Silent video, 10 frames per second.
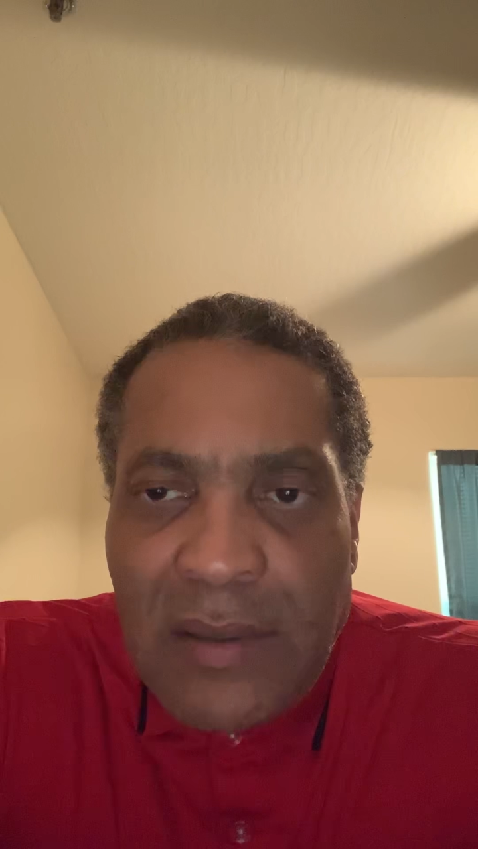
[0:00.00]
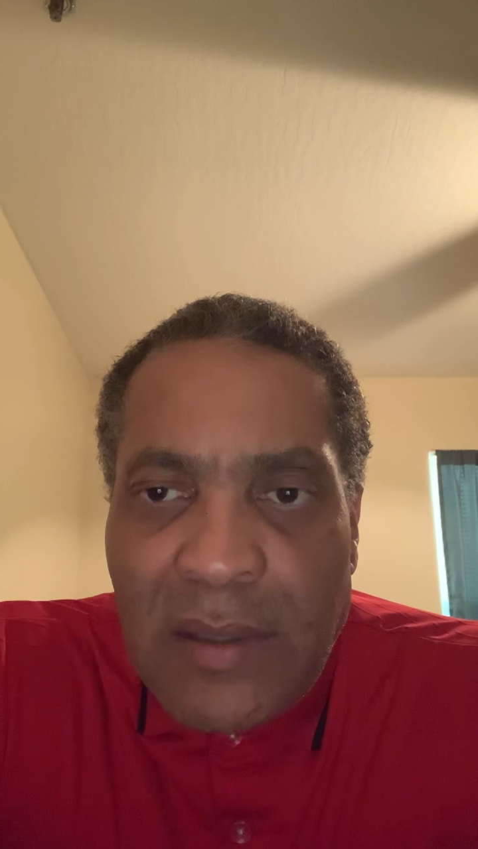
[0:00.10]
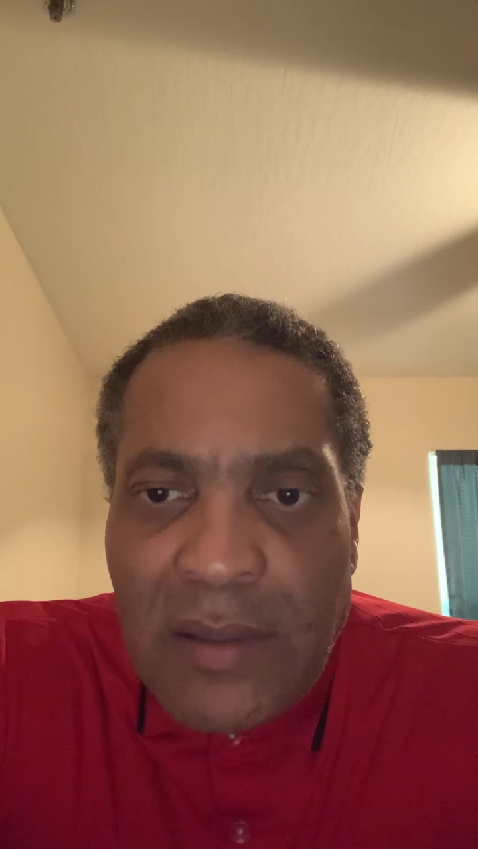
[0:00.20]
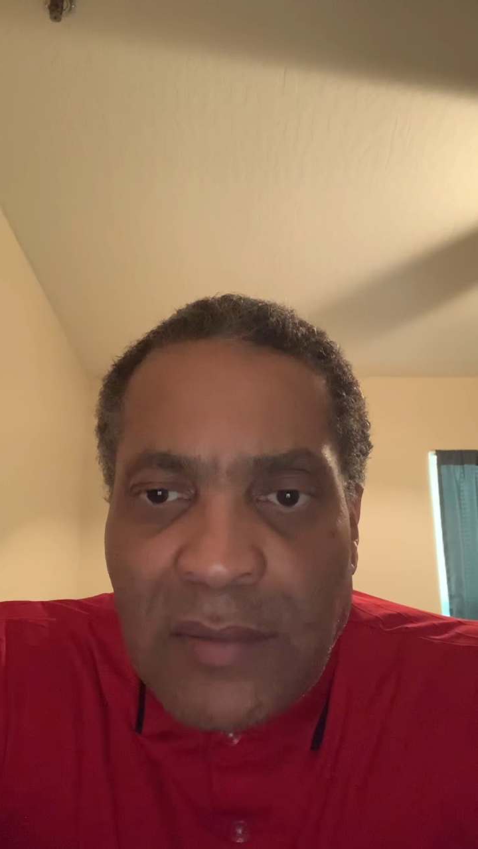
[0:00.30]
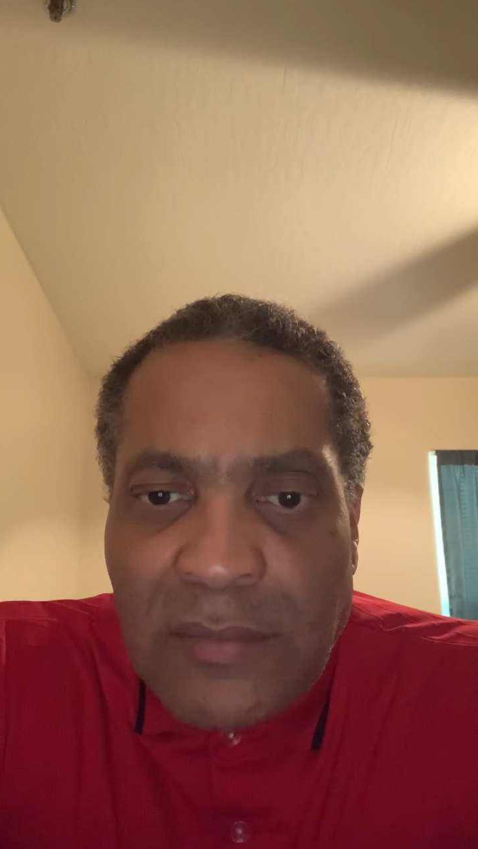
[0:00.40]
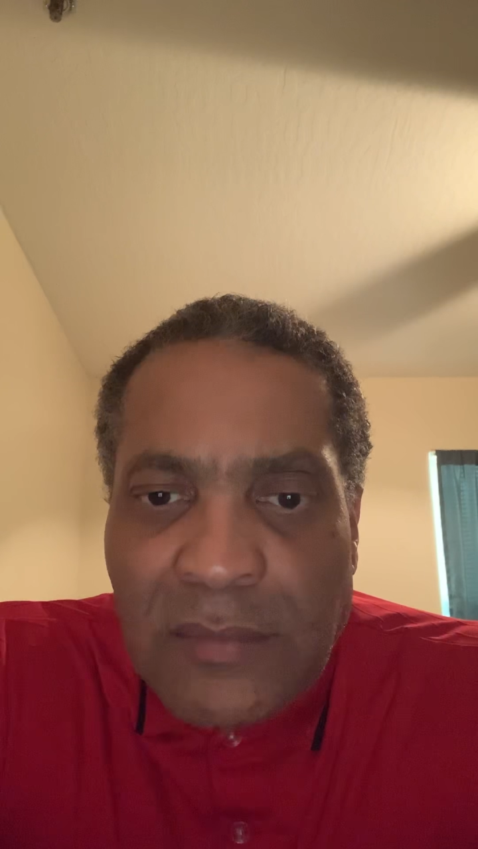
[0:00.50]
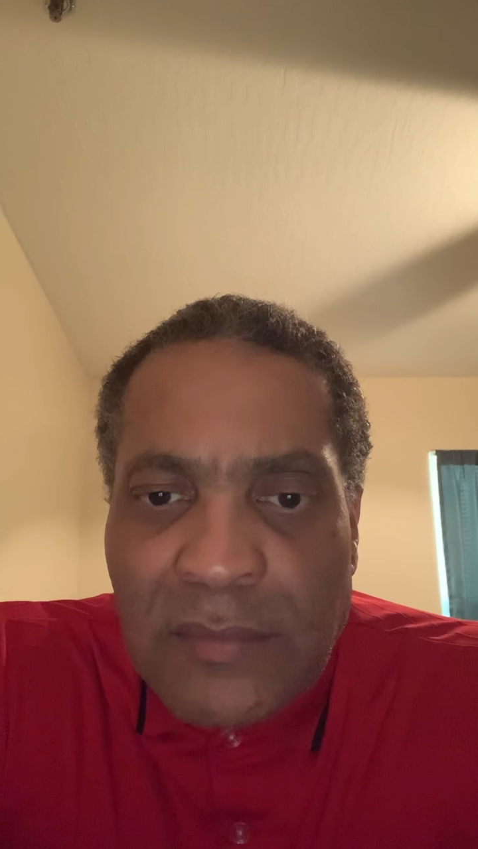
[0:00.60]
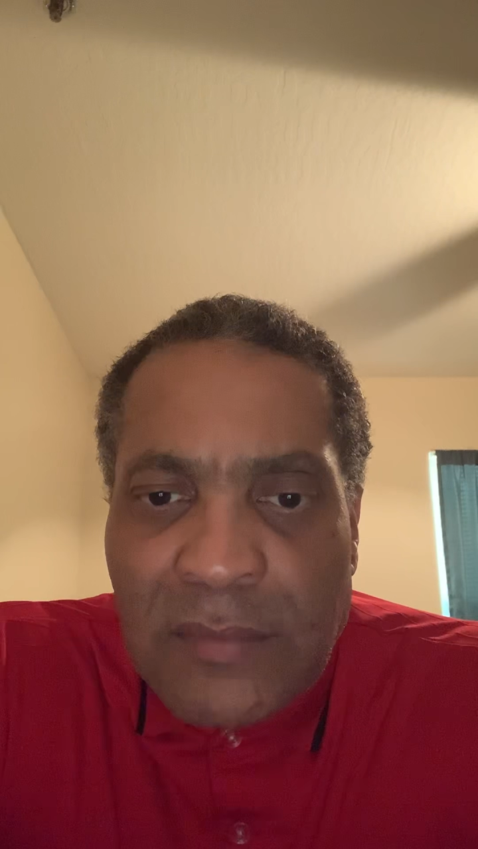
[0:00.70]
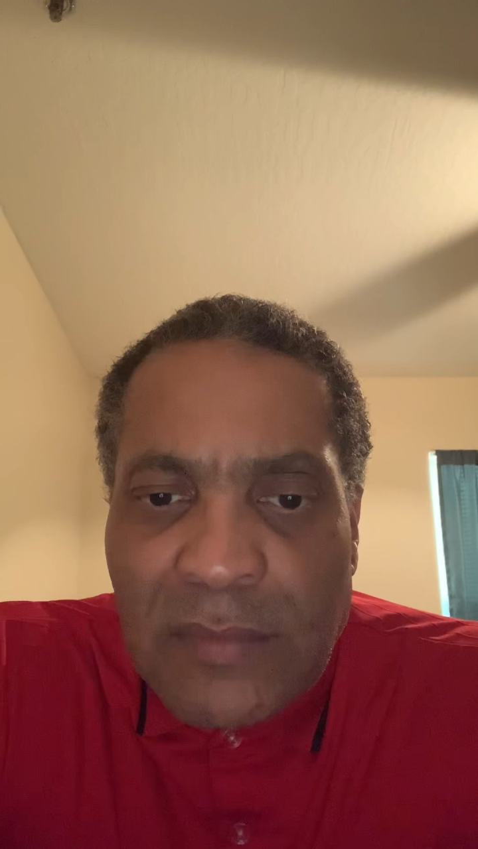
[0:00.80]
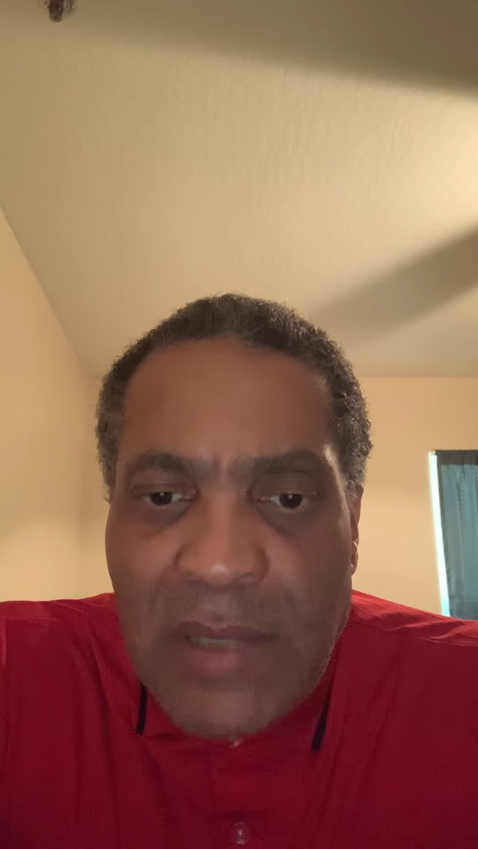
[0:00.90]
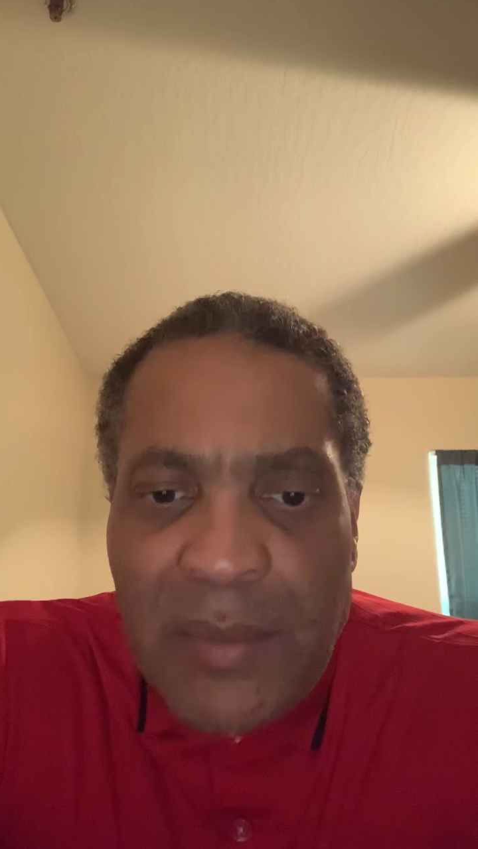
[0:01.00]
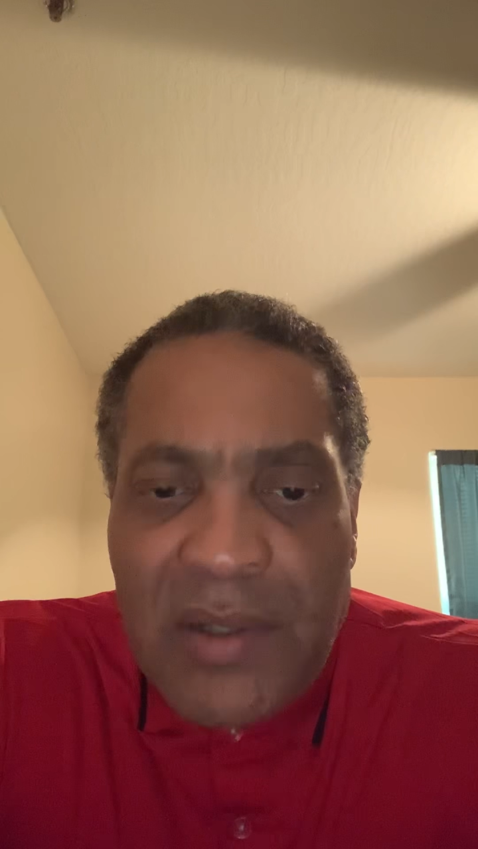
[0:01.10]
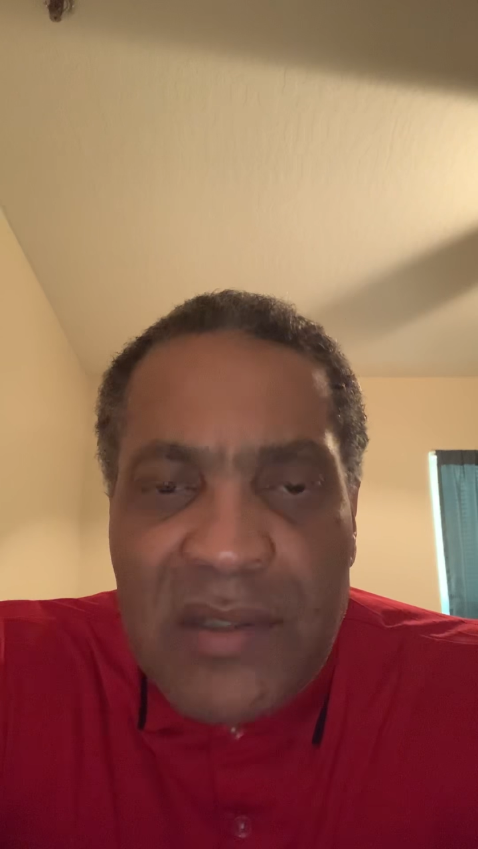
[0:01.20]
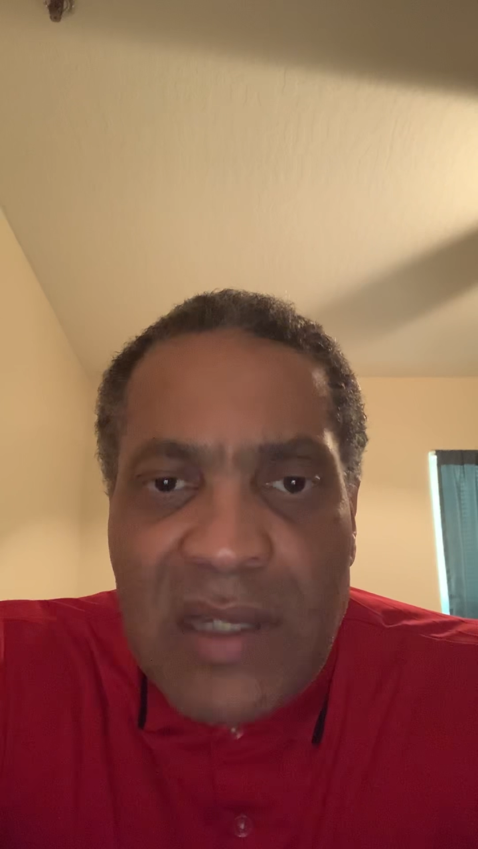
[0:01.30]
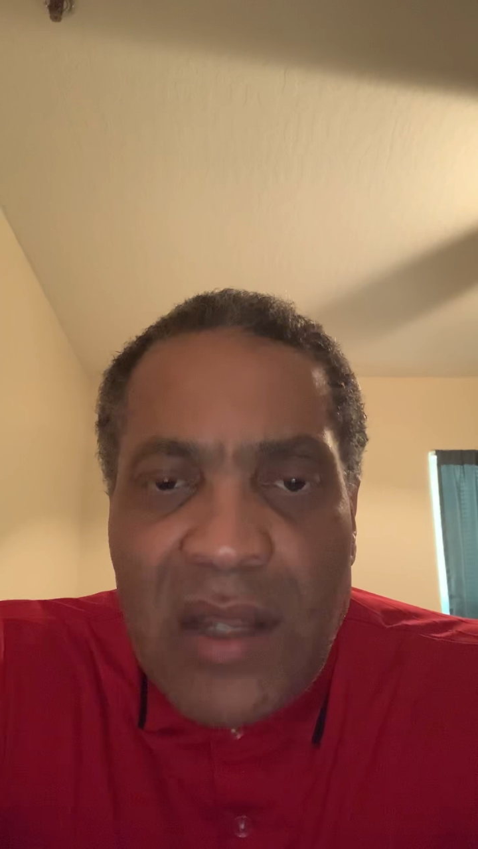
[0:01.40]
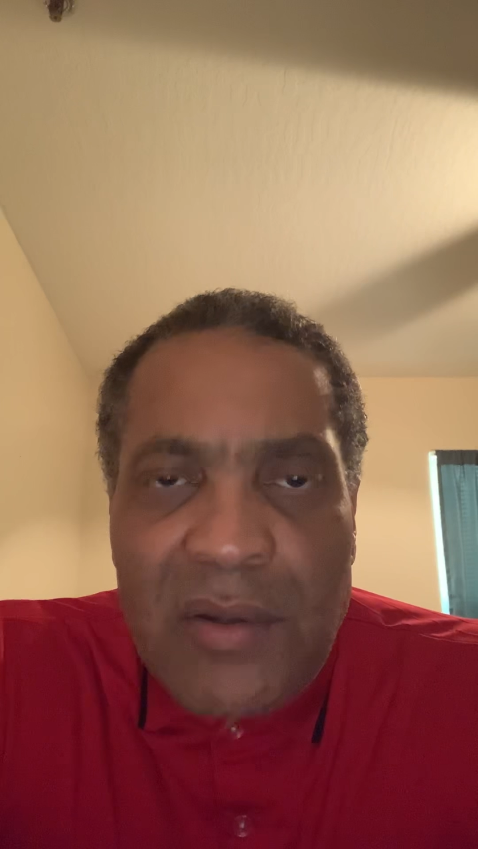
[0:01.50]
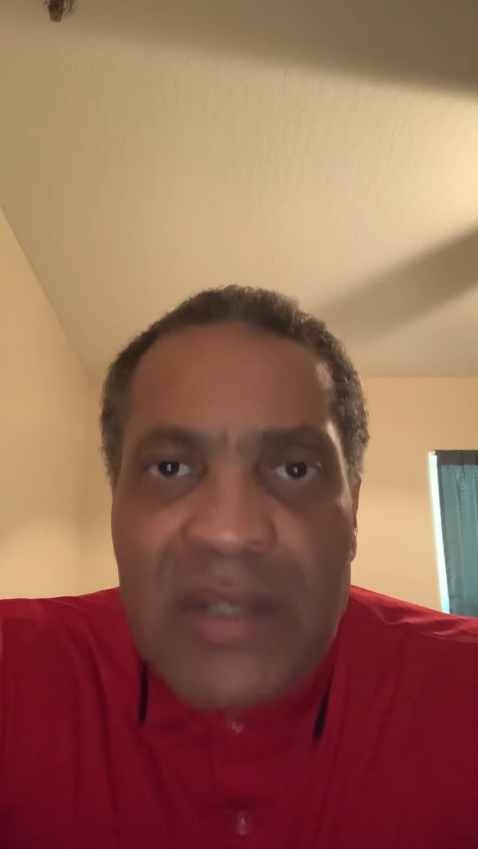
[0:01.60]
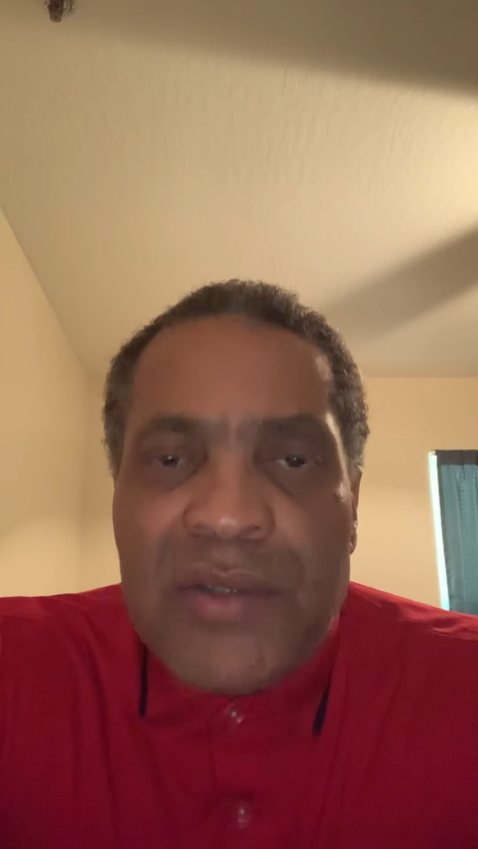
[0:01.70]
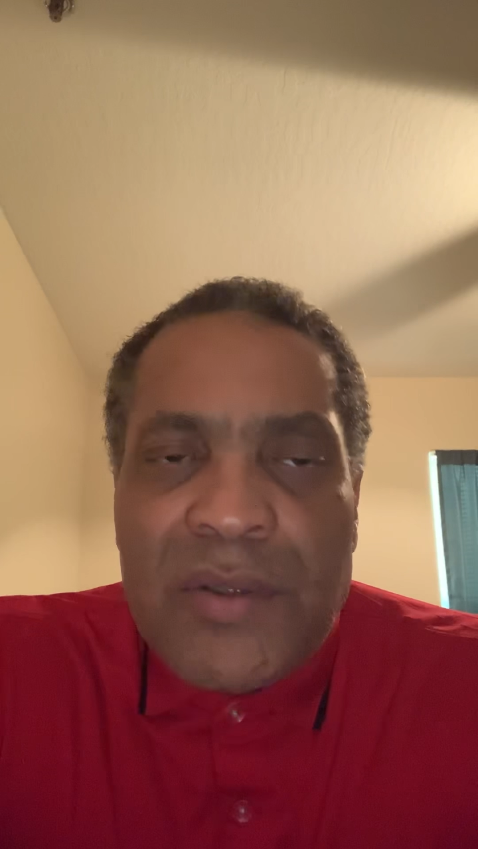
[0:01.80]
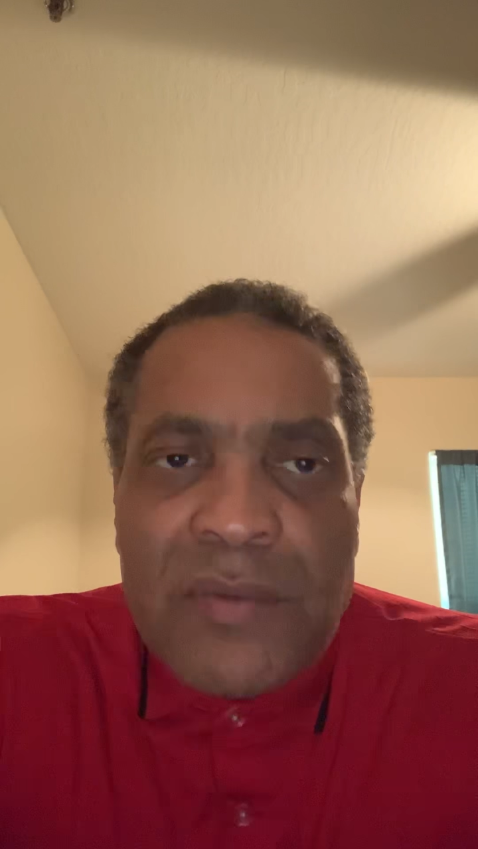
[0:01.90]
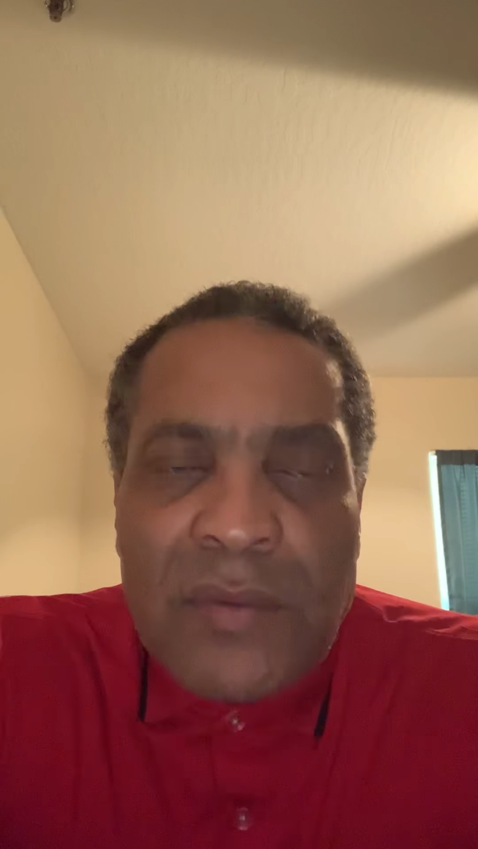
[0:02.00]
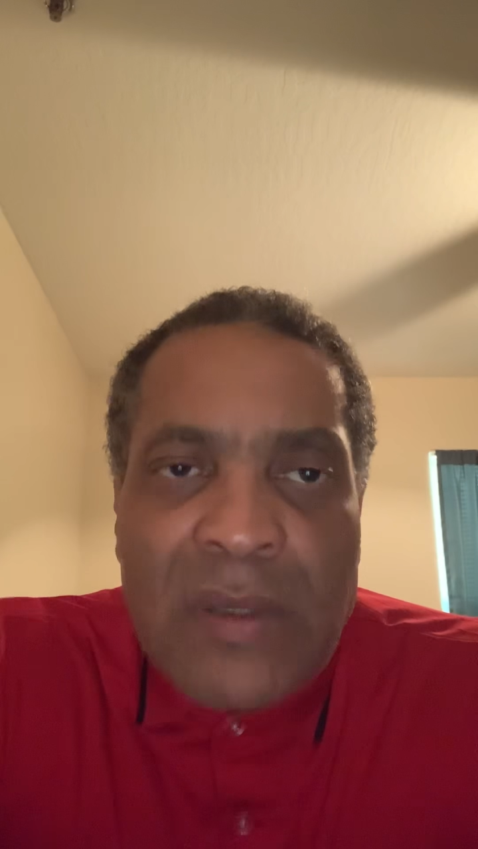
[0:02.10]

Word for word: uh, I'm going to sell or issue.